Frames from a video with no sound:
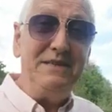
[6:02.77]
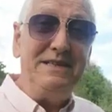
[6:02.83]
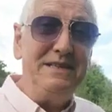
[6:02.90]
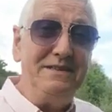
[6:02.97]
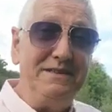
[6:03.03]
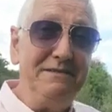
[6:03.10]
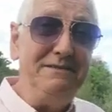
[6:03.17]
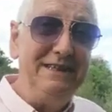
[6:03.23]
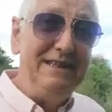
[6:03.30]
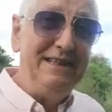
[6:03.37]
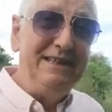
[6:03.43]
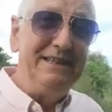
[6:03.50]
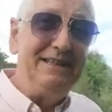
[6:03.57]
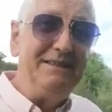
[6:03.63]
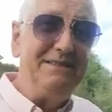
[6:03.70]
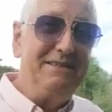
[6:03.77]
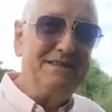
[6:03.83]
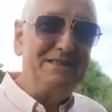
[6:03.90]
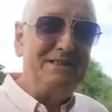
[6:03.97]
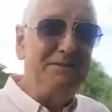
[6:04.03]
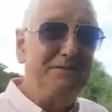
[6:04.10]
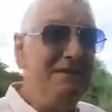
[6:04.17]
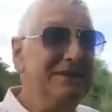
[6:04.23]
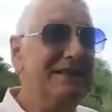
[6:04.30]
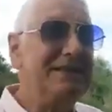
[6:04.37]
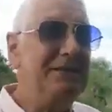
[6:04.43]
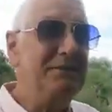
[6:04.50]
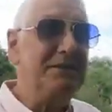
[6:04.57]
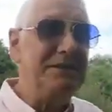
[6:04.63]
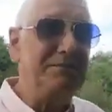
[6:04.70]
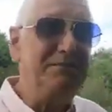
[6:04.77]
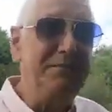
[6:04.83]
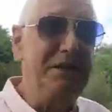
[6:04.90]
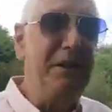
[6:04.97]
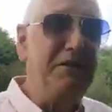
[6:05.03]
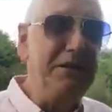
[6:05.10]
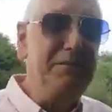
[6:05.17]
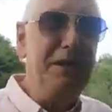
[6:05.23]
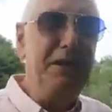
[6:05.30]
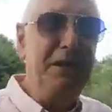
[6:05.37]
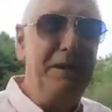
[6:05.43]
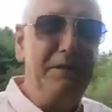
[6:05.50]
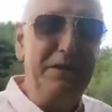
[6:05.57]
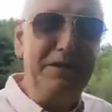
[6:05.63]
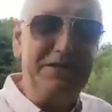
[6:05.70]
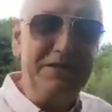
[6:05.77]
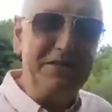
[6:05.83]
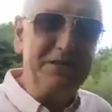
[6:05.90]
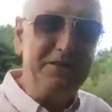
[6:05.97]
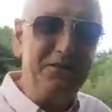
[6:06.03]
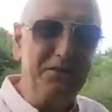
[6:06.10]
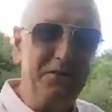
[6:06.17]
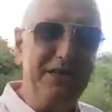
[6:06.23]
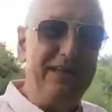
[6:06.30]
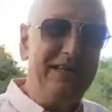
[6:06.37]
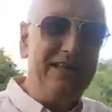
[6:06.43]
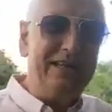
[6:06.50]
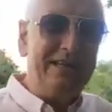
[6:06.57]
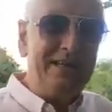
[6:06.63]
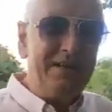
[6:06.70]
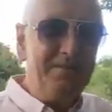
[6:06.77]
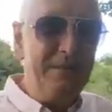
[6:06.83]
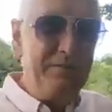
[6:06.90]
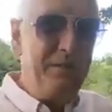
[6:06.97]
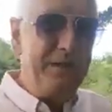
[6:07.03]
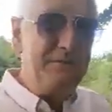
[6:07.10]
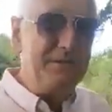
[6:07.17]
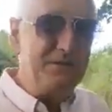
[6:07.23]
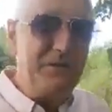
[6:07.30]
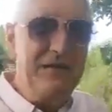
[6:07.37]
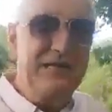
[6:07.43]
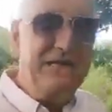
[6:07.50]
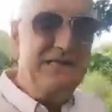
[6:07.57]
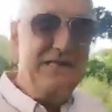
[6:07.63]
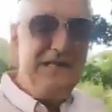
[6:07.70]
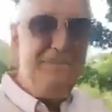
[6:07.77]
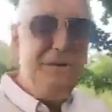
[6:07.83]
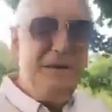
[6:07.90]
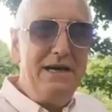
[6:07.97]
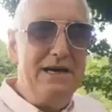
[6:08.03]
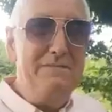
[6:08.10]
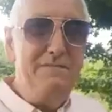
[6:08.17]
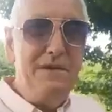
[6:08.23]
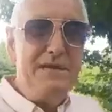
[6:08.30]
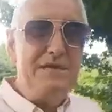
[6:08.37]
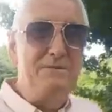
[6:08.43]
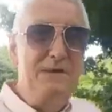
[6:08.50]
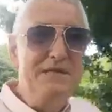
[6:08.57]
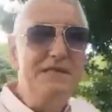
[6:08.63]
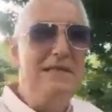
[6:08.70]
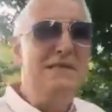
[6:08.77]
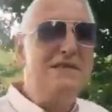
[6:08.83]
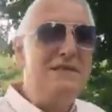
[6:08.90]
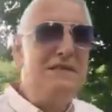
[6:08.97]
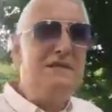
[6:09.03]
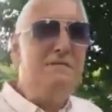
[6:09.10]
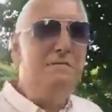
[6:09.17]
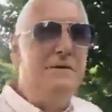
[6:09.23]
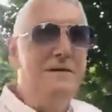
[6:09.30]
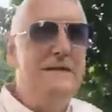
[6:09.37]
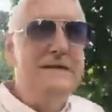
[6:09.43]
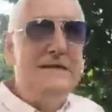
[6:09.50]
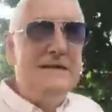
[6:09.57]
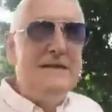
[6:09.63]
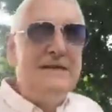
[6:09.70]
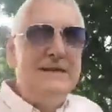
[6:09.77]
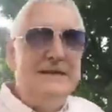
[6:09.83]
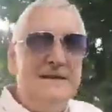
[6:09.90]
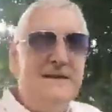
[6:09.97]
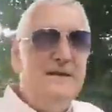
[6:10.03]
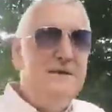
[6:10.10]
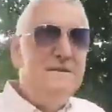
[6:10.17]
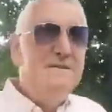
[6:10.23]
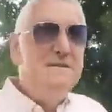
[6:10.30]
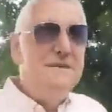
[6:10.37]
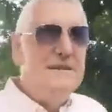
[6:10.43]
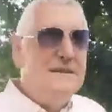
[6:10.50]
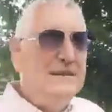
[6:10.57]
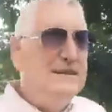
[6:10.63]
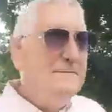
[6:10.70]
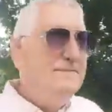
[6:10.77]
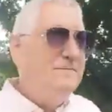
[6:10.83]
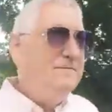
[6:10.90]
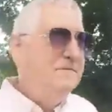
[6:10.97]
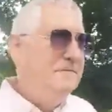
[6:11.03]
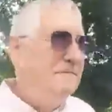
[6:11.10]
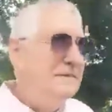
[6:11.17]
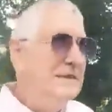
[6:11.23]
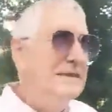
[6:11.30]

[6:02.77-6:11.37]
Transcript: never did do, you know, still looks younger than me, and I'm only 63. But it was great to see Mike, and Mike's busy and stuff, but, you know,